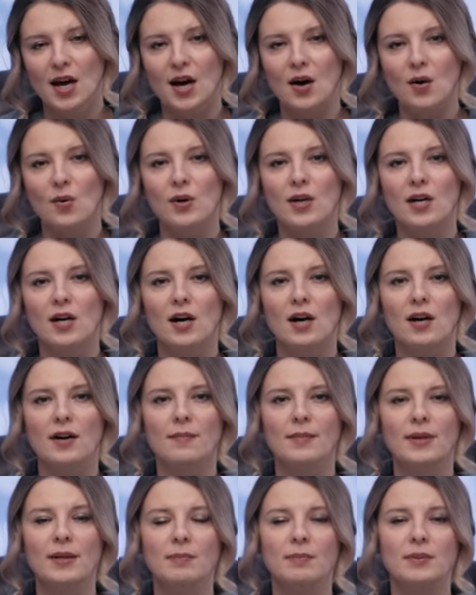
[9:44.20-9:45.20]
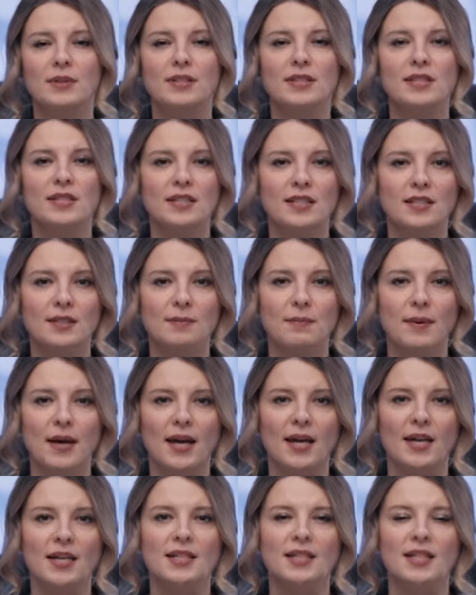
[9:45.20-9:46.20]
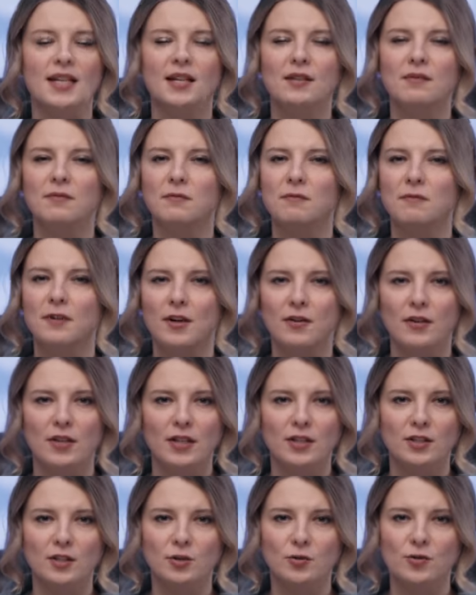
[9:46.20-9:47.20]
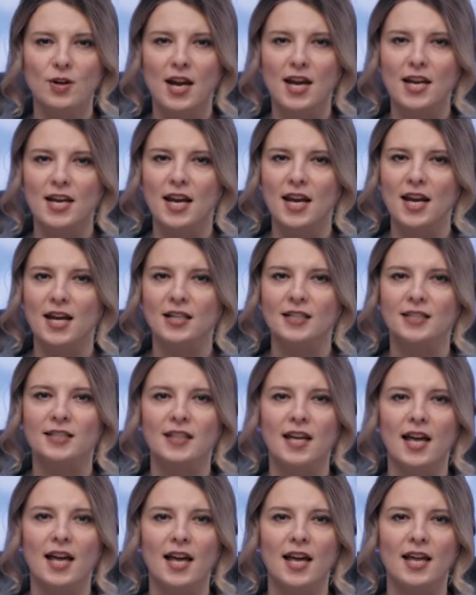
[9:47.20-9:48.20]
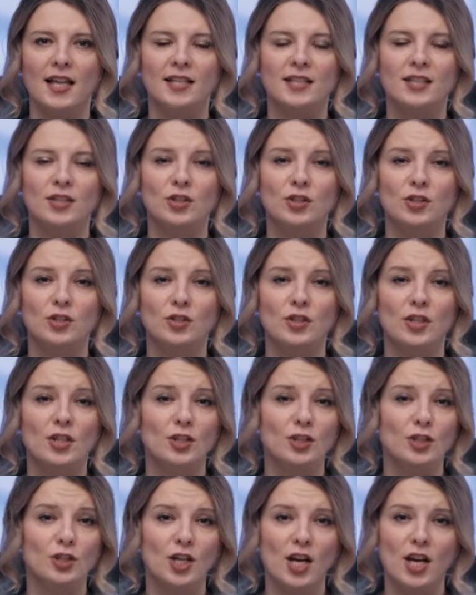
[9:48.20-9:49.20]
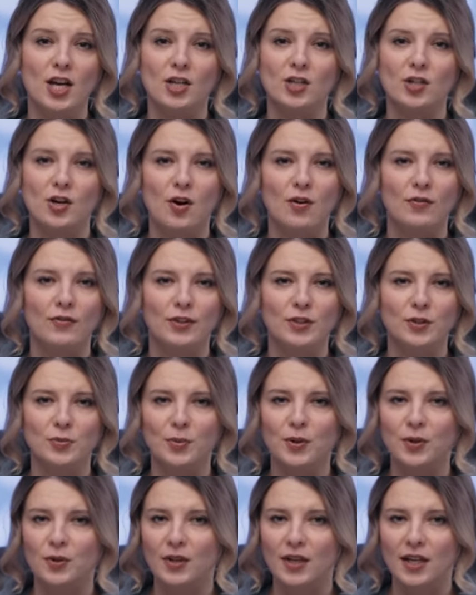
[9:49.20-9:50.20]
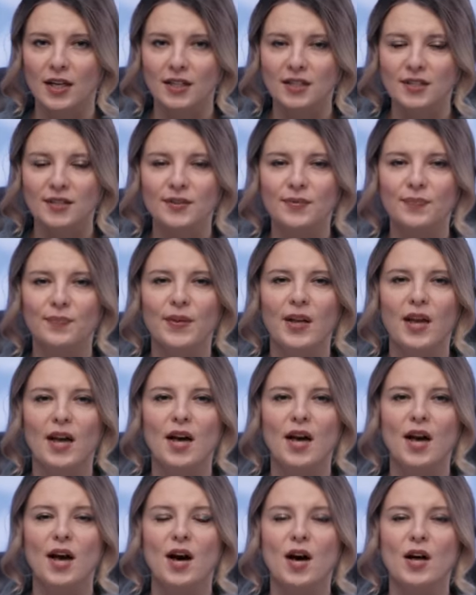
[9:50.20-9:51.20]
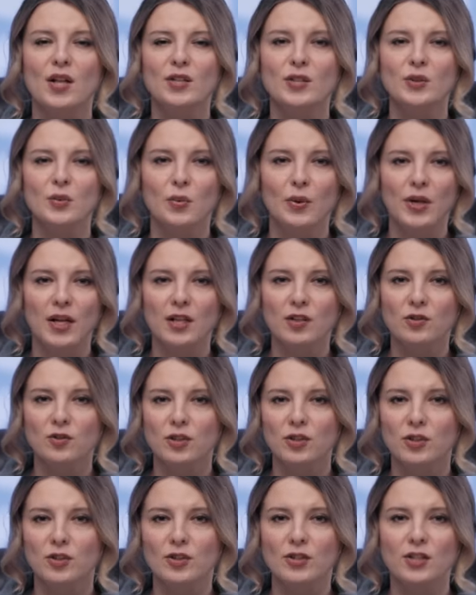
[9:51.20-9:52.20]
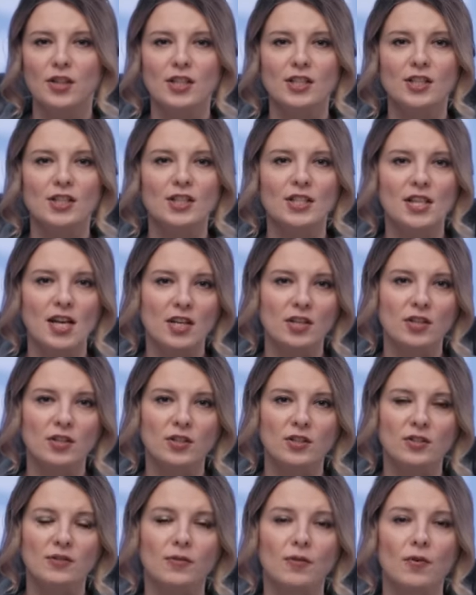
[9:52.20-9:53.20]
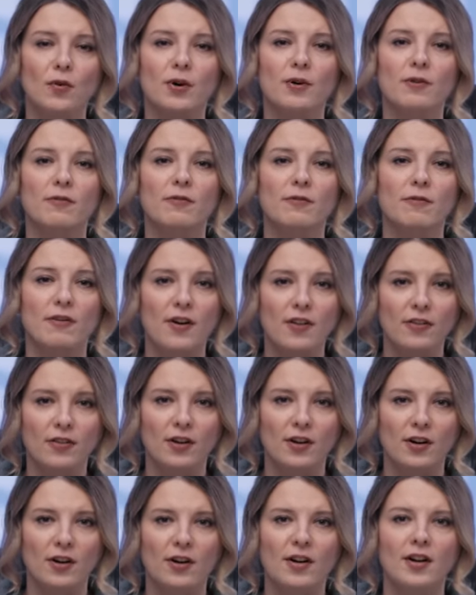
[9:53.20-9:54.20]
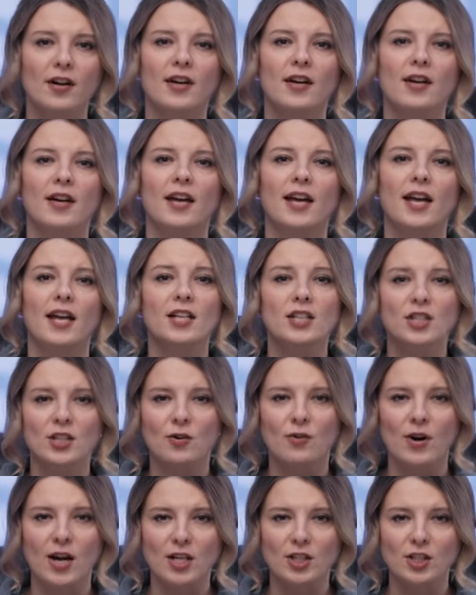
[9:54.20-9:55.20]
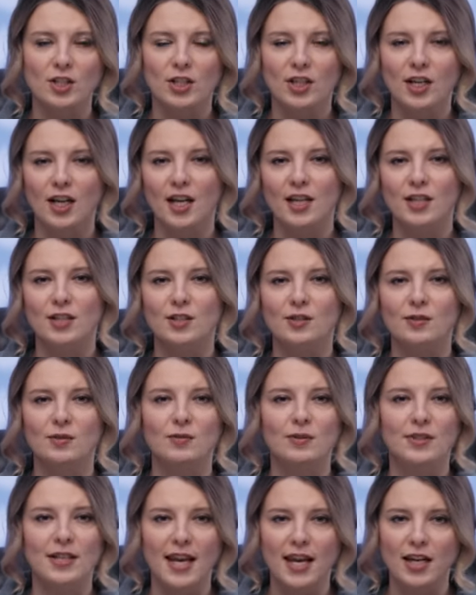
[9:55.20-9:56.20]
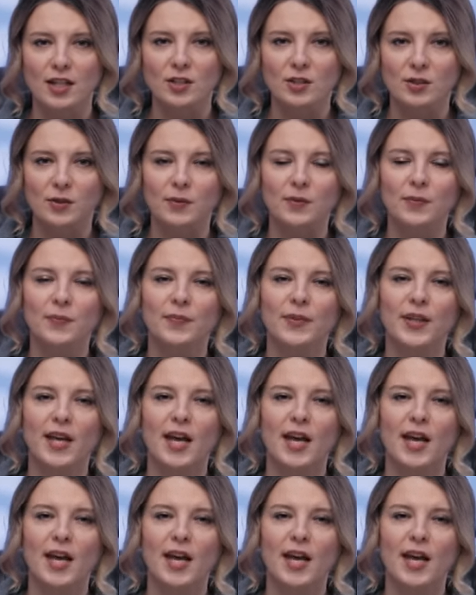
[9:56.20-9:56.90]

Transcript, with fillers: Our army participate in various trainings and exchange of experience. Also, we introduced the standards for further integration into NATO.